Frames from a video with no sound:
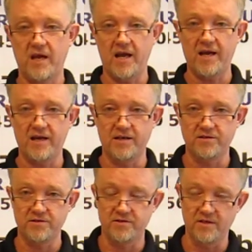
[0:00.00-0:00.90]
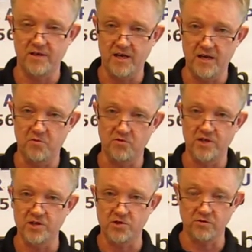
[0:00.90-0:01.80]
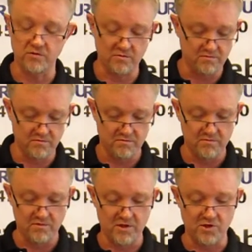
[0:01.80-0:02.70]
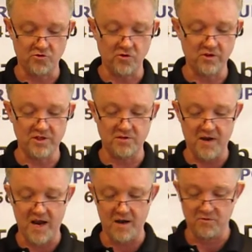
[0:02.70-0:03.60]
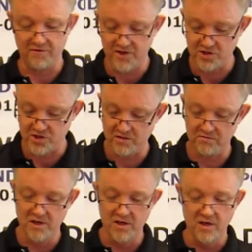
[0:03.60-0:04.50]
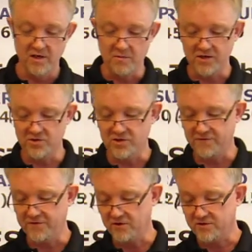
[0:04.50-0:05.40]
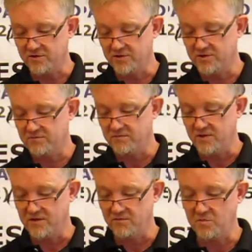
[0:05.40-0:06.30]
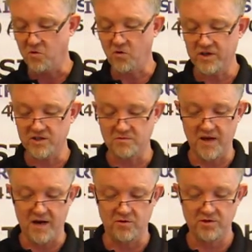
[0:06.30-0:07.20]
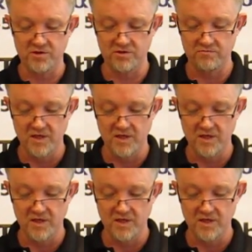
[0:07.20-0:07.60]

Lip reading: as a potential controlling spam prevention by using filters, reporting spammers.